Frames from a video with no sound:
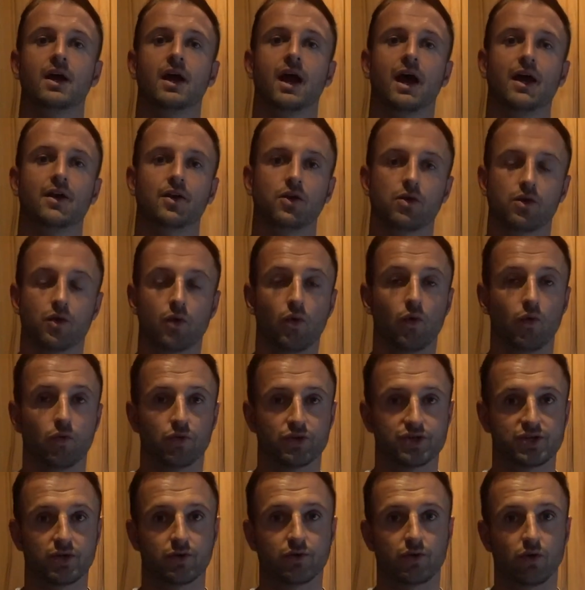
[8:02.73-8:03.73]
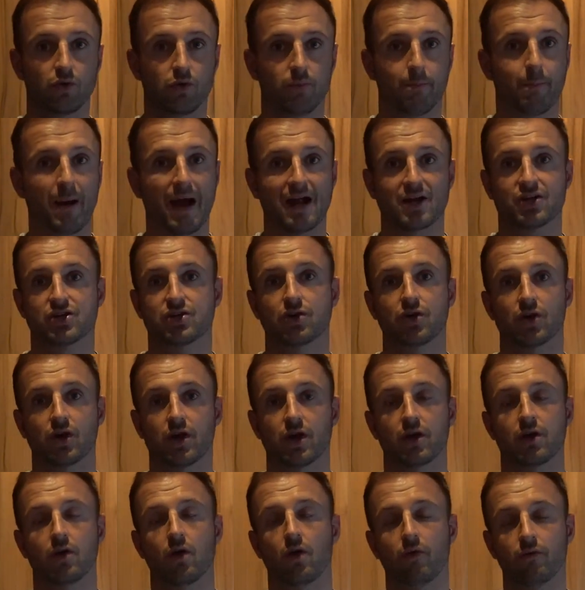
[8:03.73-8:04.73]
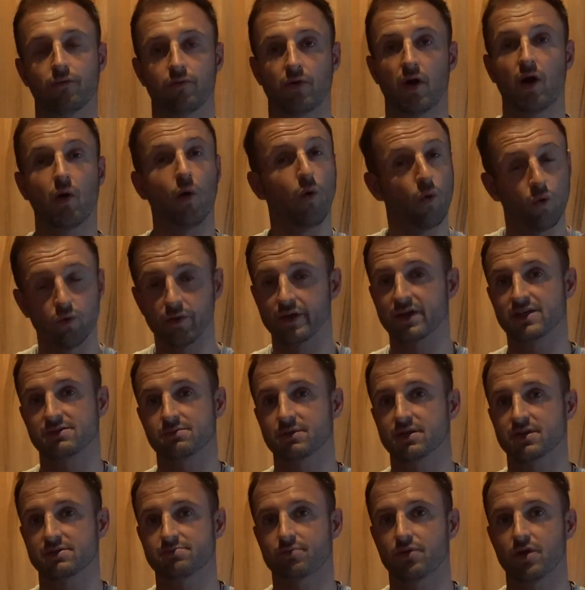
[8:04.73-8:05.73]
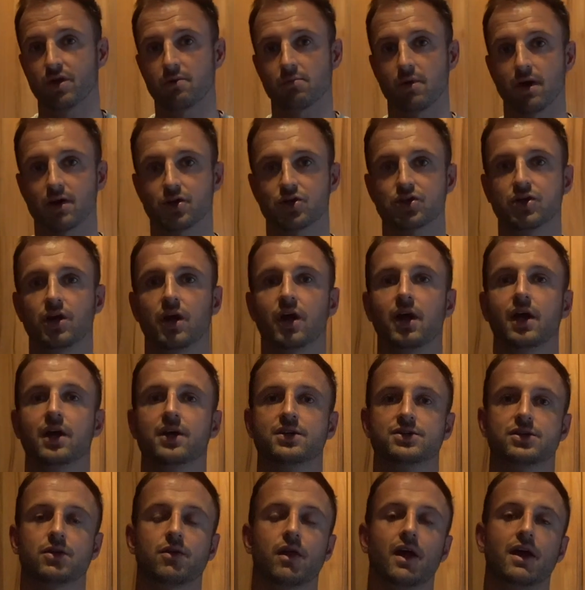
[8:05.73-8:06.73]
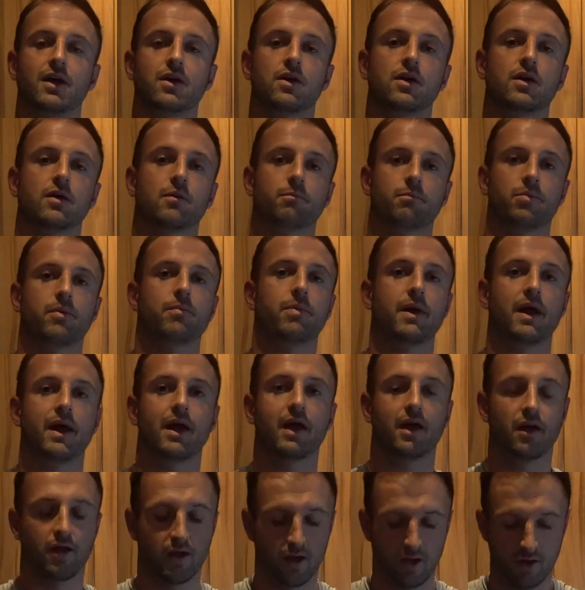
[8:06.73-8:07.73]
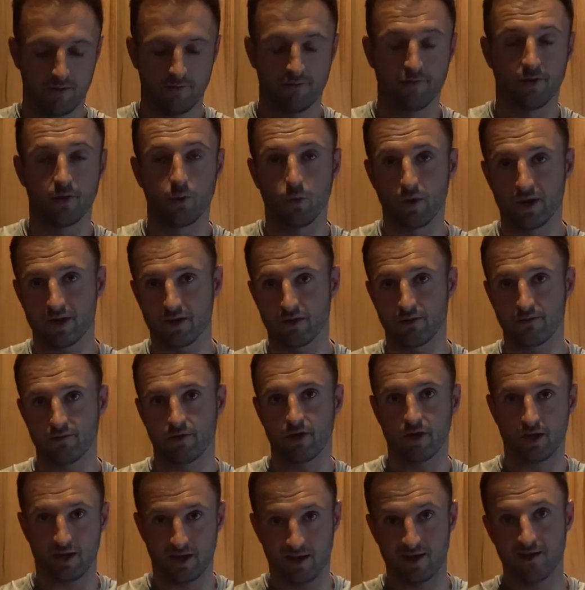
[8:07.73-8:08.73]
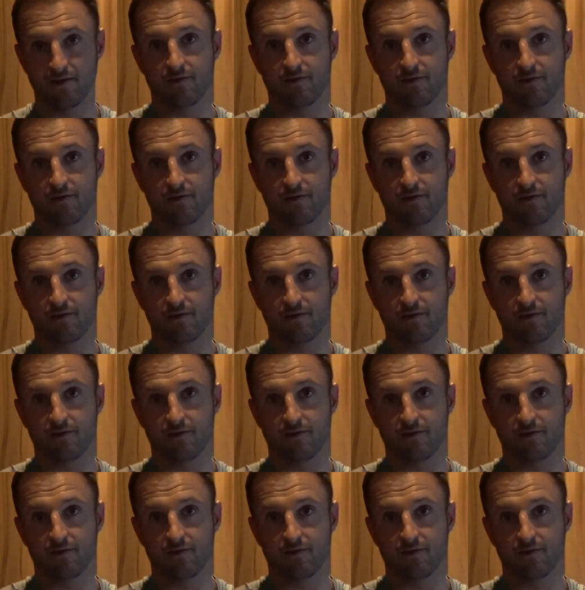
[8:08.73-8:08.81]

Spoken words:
And you can also do batch cooking of all these meals pretty much, so that you can prepare for the week in